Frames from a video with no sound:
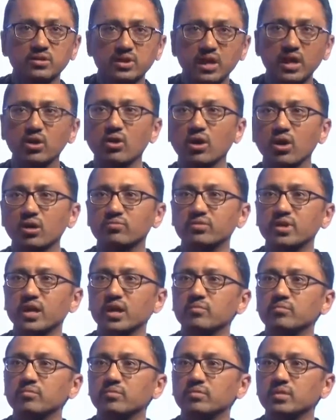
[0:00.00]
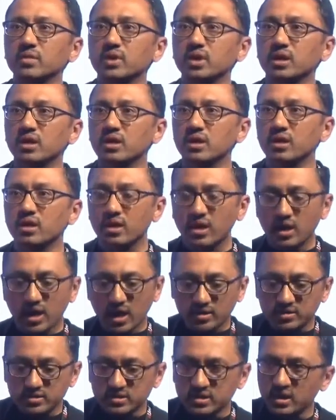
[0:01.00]
take all of them
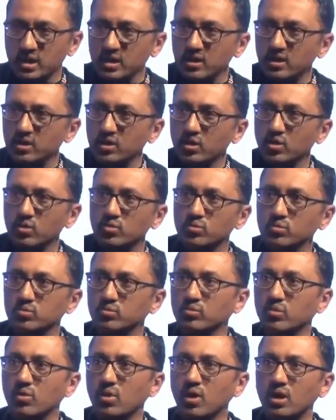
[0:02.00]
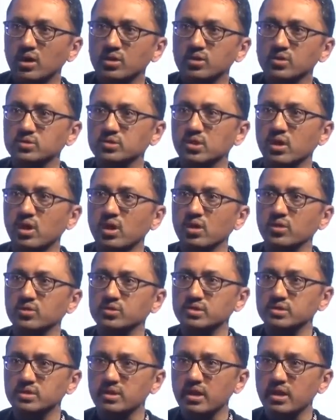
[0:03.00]
and see you know, all those logs